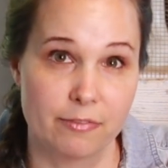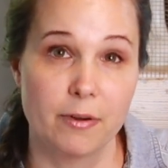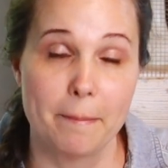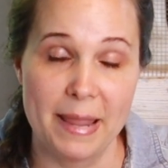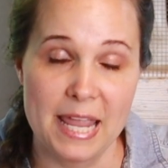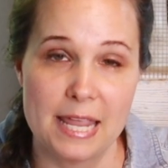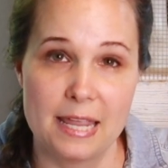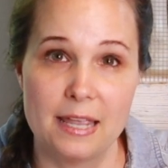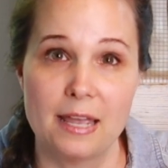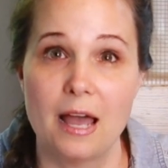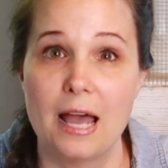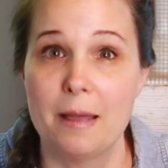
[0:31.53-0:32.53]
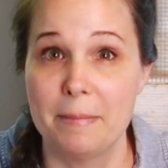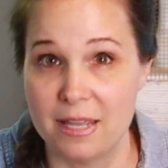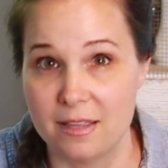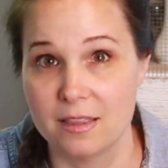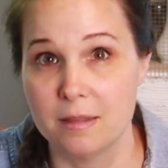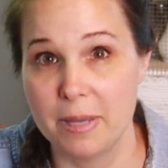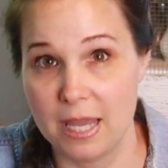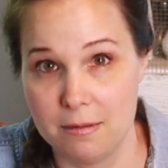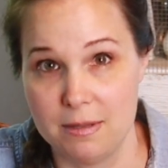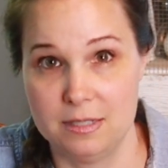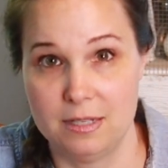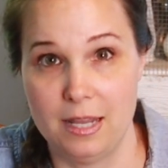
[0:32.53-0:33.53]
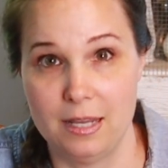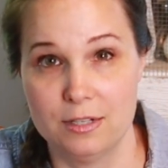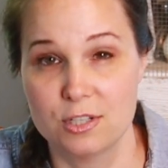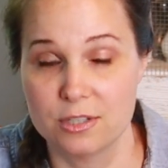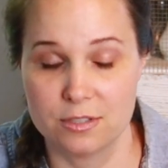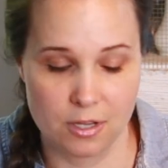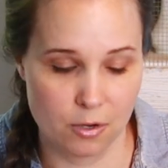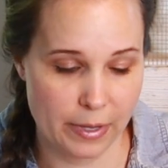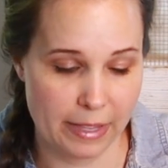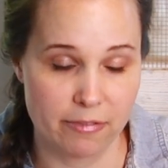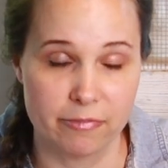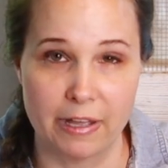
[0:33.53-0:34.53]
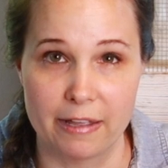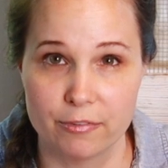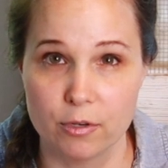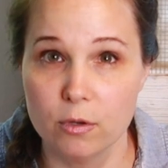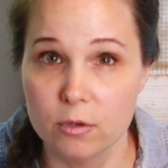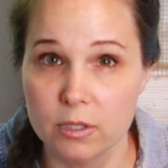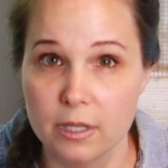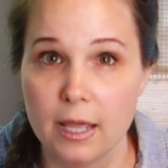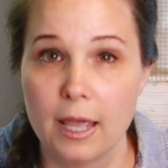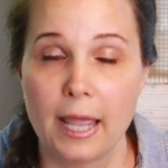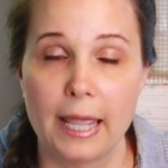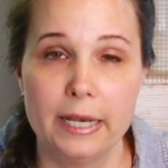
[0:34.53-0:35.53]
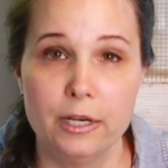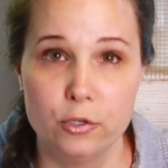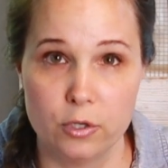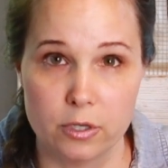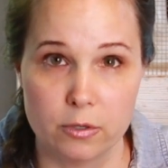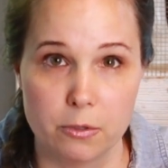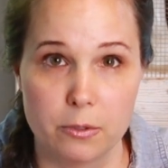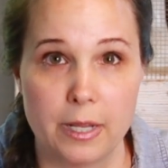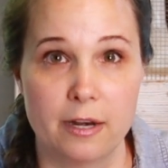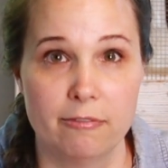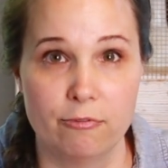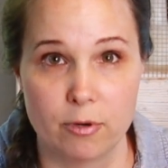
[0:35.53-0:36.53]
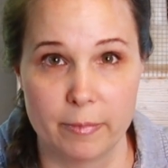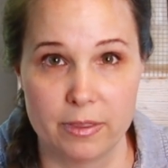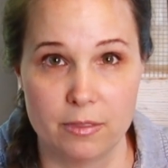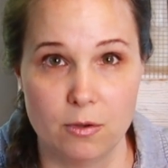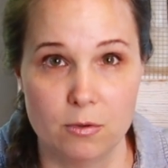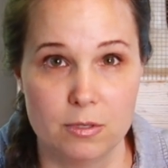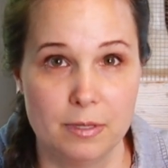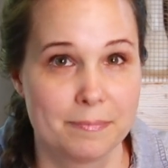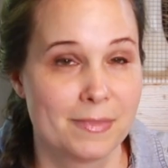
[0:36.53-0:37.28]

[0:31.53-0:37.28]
For me, I'm in the baby stage. So we have a 5-year-old and a 2-year-old and a 4-month-old.